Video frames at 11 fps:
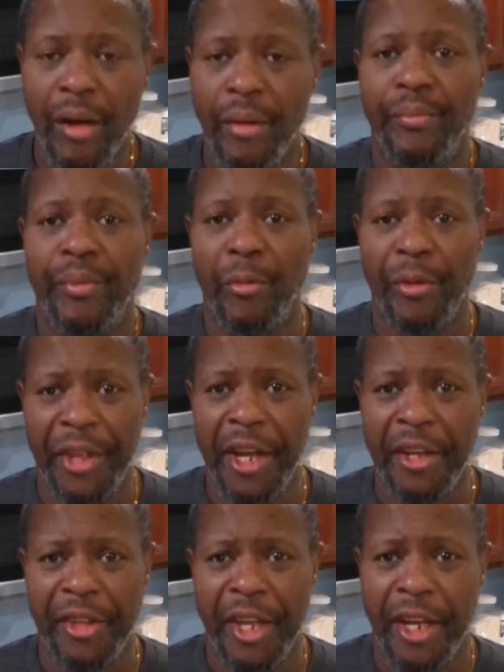But with
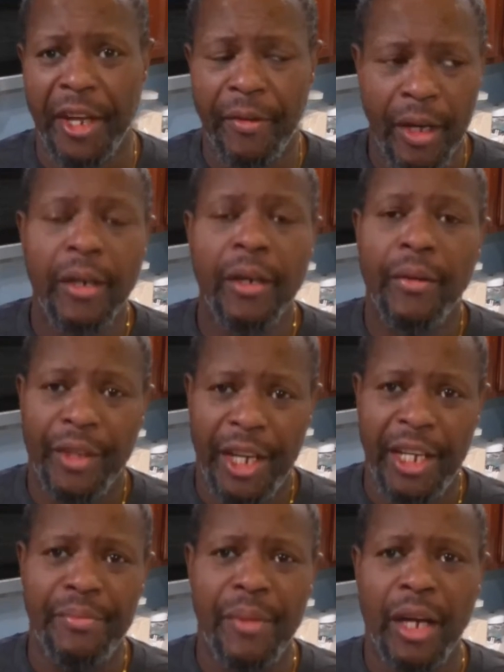anything, eat
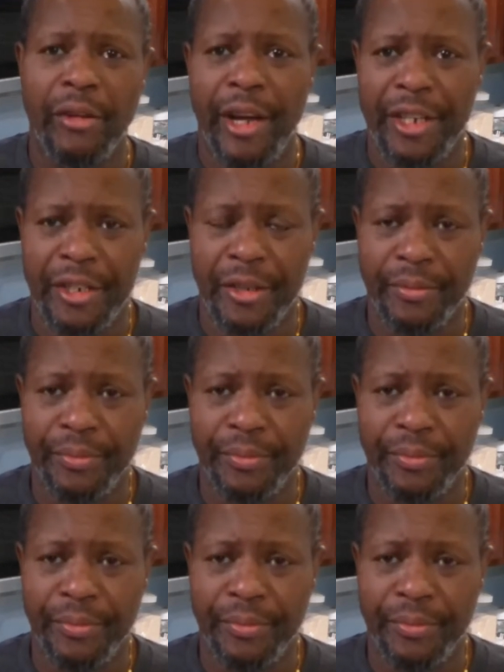in moderation.